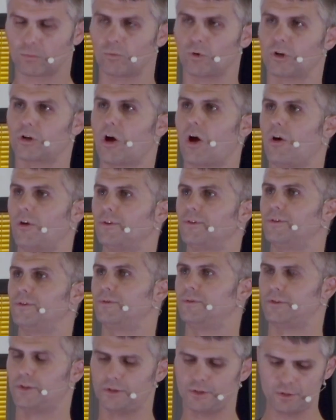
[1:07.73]
we're
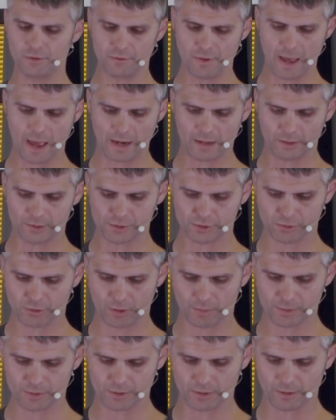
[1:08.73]
called to do that in
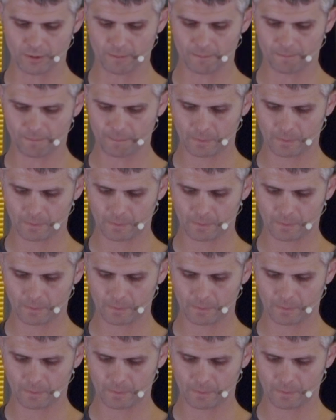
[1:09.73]
Scripture.